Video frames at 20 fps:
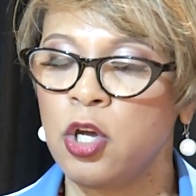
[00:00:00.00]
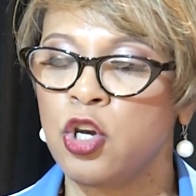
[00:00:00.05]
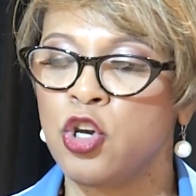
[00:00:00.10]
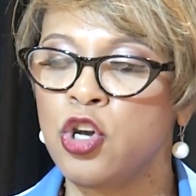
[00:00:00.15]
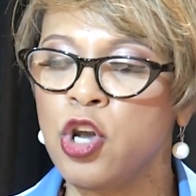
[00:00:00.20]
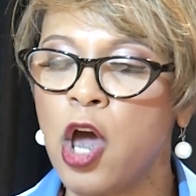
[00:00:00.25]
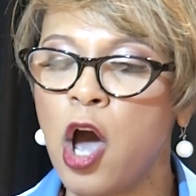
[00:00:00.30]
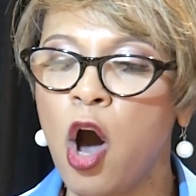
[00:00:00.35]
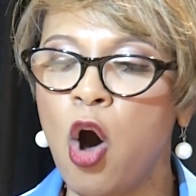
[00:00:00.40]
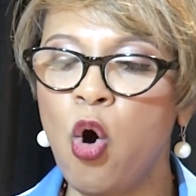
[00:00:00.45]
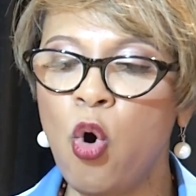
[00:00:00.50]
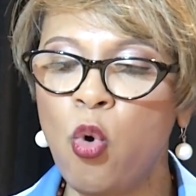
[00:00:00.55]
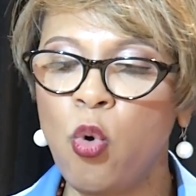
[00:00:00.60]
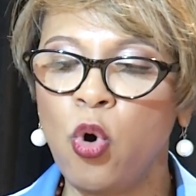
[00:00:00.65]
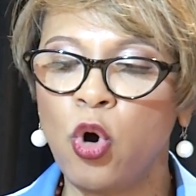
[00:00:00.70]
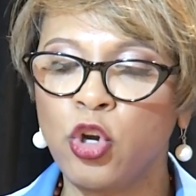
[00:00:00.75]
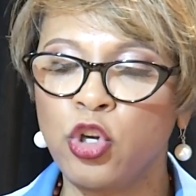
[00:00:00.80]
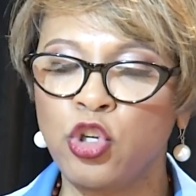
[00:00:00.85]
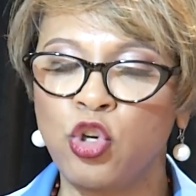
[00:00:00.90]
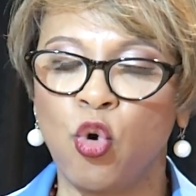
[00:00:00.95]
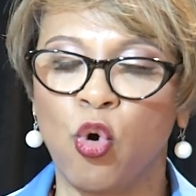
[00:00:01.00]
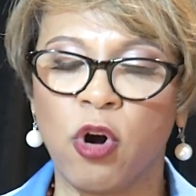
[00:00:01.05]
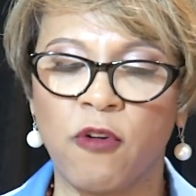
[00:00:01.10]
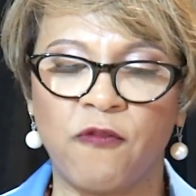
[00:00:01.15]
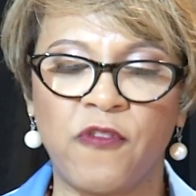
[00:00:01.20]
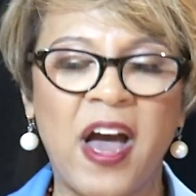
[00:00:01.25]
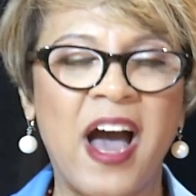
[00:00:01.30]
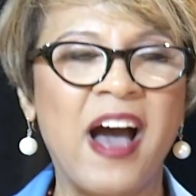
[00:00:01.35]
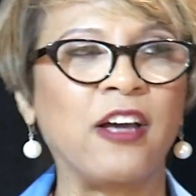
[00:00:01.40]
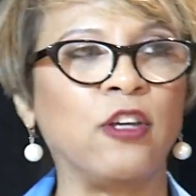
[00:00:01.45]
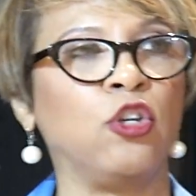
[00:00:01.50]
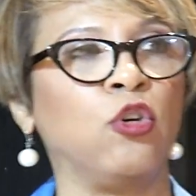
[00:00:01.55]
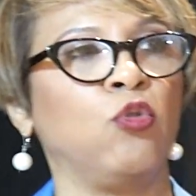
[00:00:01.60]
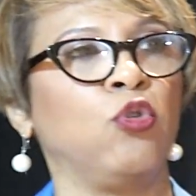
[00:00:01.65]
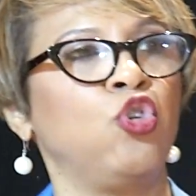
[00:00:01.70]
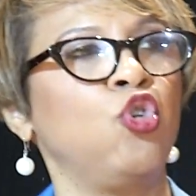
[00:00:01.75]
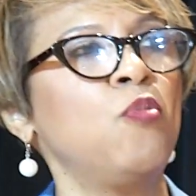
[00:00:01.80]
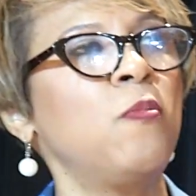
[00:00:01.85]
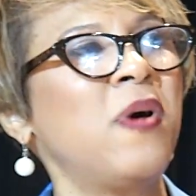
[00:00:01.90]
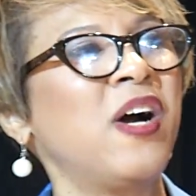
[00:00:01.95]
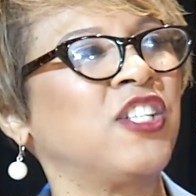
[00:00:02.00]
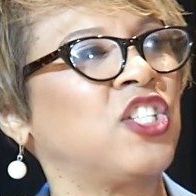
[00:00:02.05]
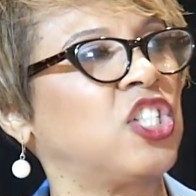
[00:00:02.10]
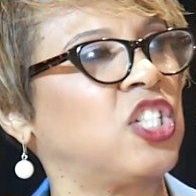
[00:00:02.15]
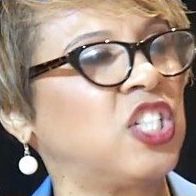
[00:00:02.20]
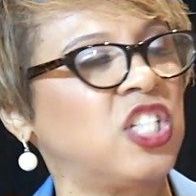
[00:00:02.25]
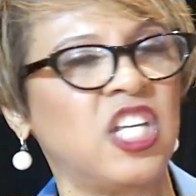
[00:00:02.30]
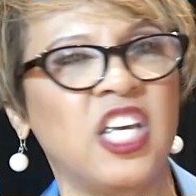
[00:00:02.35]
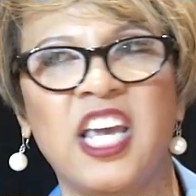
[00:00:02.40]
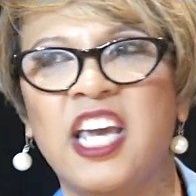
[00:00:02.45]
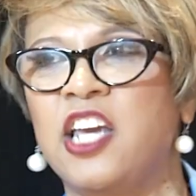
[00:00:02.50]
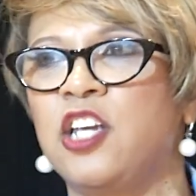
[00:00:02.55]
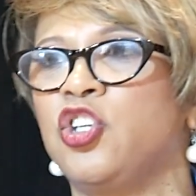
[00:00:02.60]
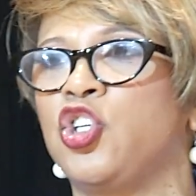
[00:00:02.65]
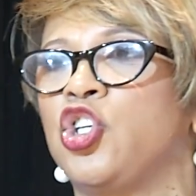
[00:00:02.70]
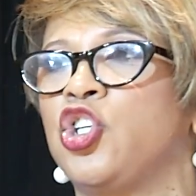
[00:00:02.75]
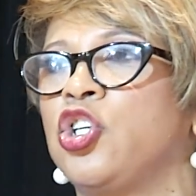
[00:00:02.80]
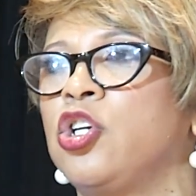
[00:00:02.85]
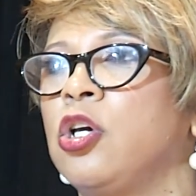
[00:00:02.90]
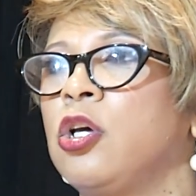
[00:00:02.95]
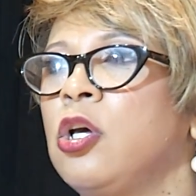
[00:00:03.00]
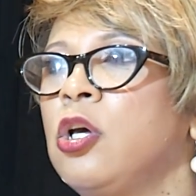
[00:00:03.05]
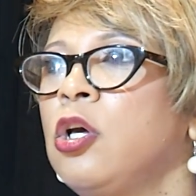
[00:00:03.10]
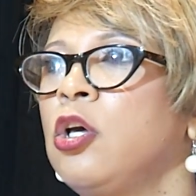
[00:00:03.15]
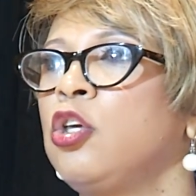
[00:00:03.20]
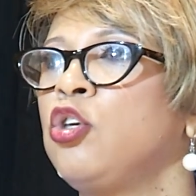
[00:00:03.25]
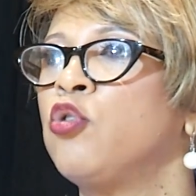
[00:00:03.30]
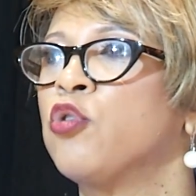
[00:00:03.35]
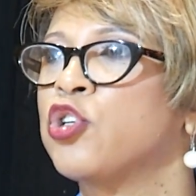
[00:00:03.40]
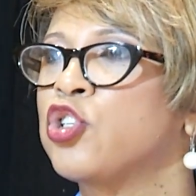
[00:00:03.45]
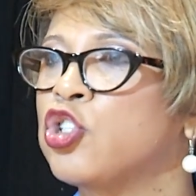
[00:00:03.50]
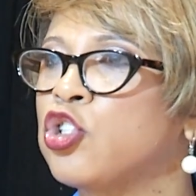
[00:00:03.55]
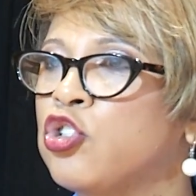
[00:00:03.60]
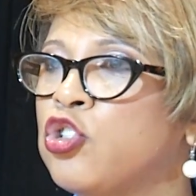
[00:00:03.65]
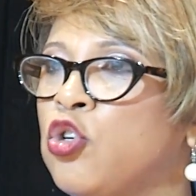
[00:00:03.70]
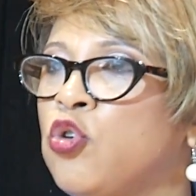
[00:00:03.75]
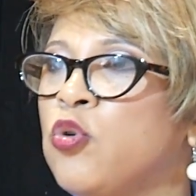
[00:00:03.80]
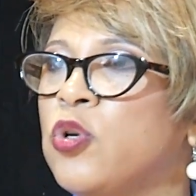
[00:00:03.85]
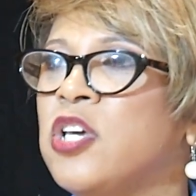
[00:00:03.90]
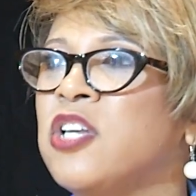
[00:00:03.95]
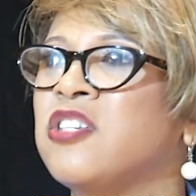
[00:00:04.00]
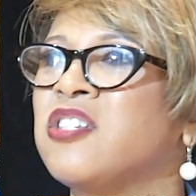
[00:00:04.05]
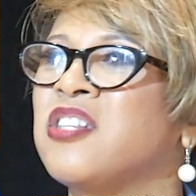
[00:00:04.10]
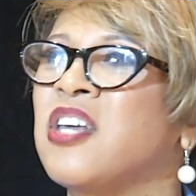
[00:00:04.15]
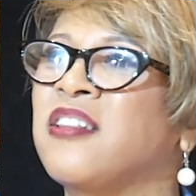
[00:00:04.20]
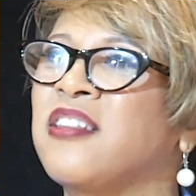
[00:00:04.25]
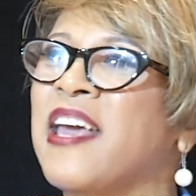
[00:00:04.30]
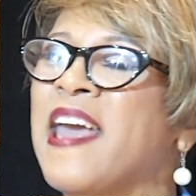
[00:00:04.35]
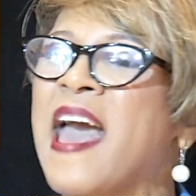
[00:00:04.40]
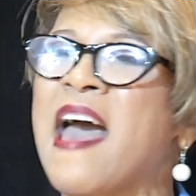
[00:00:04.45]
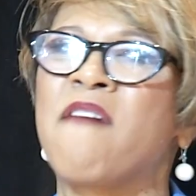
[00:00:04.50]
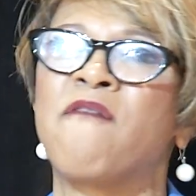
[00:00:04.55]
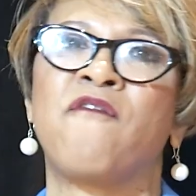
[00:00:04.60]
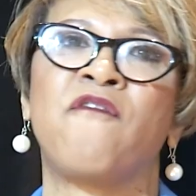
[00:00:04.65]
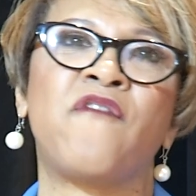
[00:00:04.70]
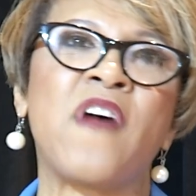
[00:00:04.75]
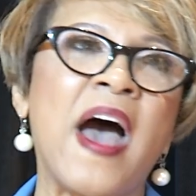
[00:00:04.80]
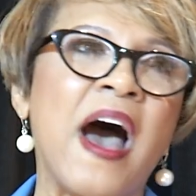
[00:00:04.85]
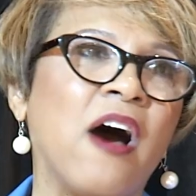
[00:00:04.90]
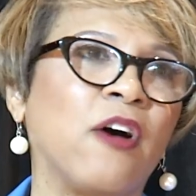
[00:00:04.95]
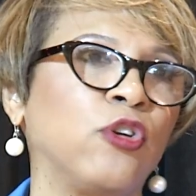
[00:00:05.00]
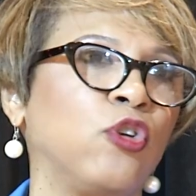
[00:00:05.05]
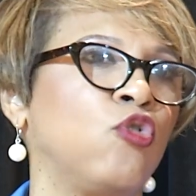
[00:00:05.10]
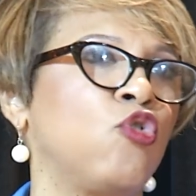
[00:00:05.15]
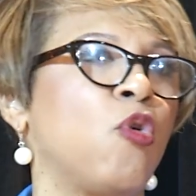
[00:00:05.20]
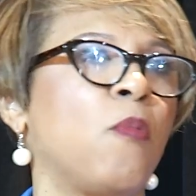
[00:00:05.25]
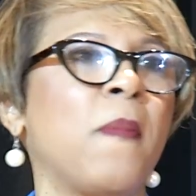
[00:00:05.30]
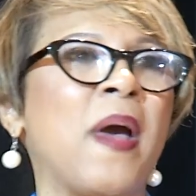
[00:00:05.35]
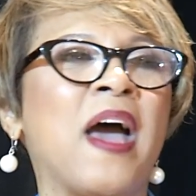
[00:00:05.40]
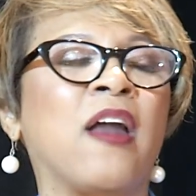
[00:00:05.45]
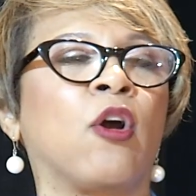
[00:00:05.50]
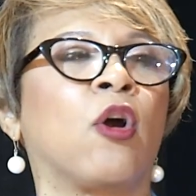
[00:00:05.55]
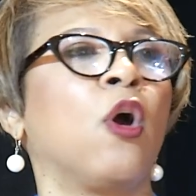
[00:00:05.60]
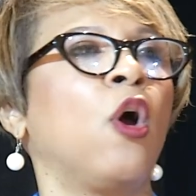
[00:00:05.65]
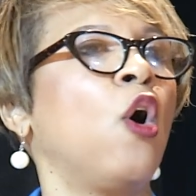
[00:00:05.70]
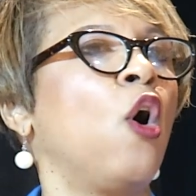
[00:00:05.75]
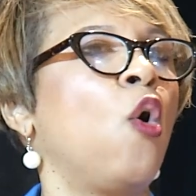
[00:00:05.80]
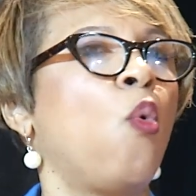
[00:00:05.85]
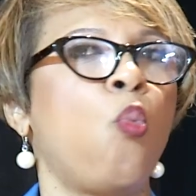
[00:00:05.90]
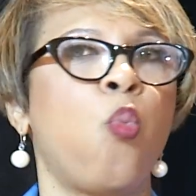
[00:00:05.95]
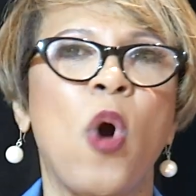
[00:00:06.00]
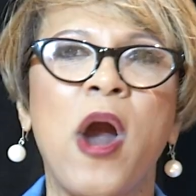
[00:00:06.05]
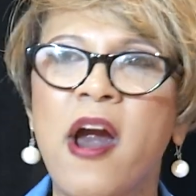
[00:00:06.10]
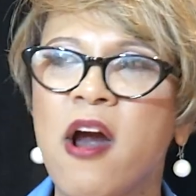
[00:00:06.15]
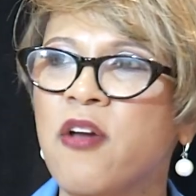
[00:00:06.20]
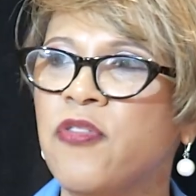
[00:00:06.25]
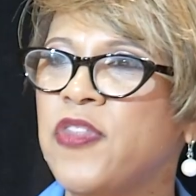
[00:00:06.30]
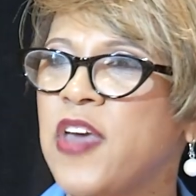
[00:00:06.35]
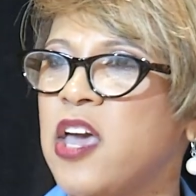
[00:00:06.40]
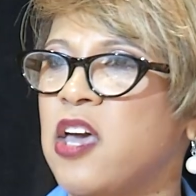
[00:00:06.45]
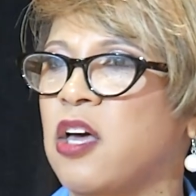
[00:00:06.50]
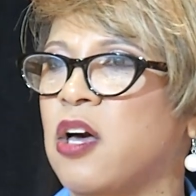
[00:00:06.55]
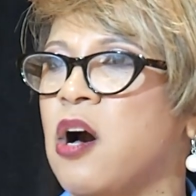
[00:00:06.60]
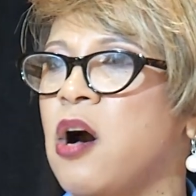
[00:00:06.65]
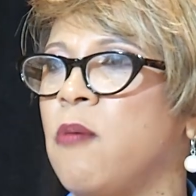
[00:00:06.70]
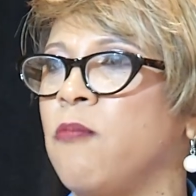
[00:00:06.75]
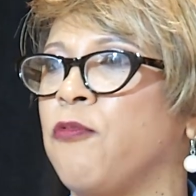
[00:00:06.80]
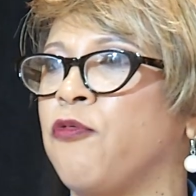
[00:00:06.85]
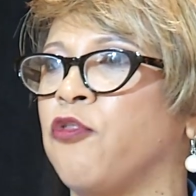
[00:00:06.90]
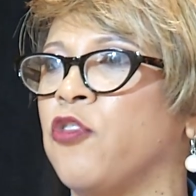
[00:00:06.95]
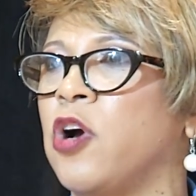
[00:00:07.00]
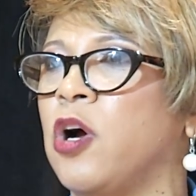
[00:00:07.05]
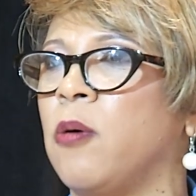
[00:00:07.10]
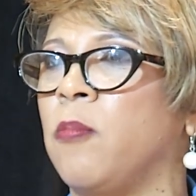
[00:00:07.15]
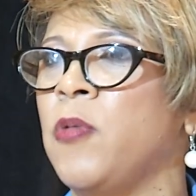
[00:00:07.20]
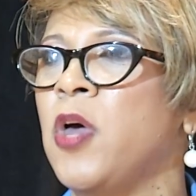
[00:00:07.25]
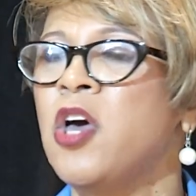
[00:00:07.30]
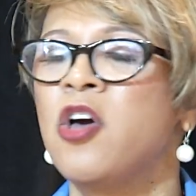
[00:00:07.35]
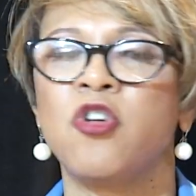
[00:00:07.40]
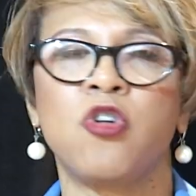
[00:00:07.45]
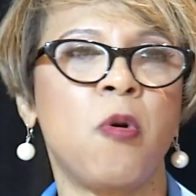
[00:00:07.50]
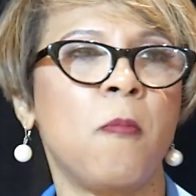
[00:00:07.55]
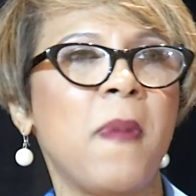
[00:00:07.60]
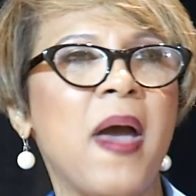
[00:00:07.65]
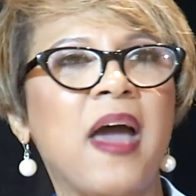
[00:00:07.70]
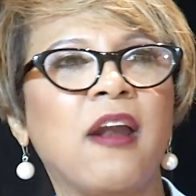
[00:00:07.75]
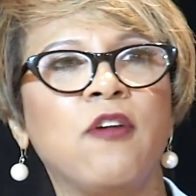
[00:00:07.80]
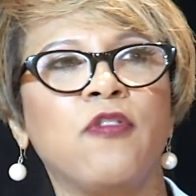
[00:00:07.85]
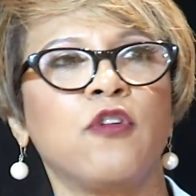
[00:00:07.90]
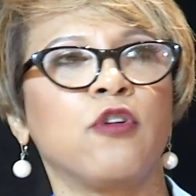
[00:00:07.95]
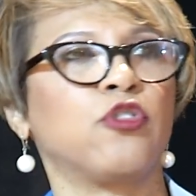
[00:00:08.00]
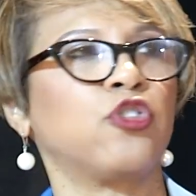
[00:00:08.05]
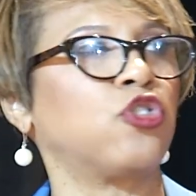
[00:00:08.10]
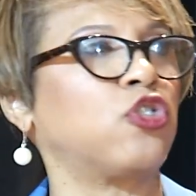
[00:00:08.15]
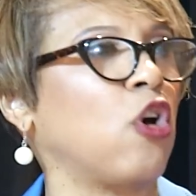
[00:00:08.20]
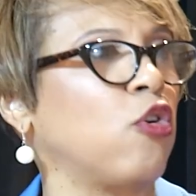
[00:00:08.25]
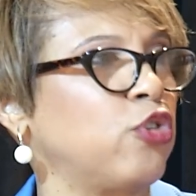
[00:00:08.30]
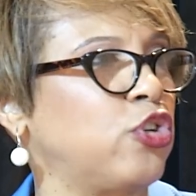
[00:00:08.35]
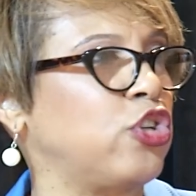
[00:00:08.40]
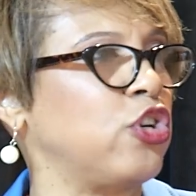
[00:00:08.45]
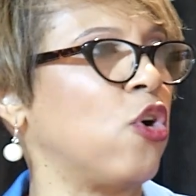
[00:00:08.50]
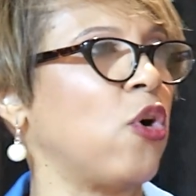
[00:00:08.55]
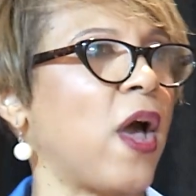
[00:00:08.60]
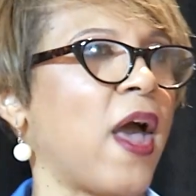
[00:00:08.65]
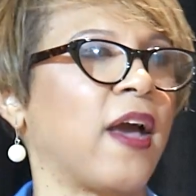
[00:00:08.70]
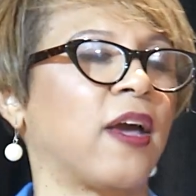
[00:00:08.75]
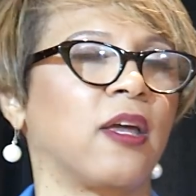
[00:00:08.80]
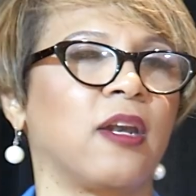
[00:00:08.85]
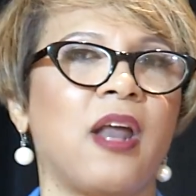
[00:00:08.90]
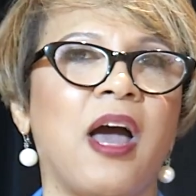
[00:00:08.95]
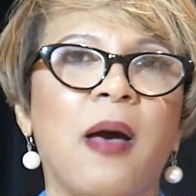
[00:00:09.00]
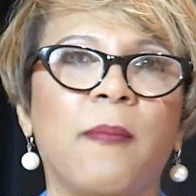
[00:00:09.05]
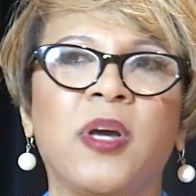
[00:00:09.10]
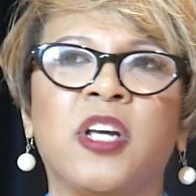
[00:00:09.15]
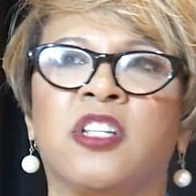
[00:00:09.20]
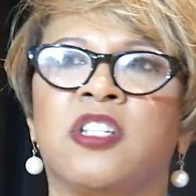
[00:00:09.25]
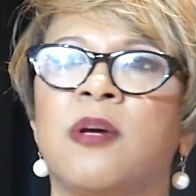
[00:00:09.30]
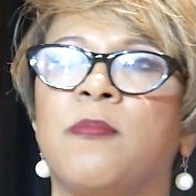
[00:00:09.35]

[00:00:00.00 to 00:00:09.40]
Know your value. You must teach your students that they have value no matter where they come from, no matter their socioeconomic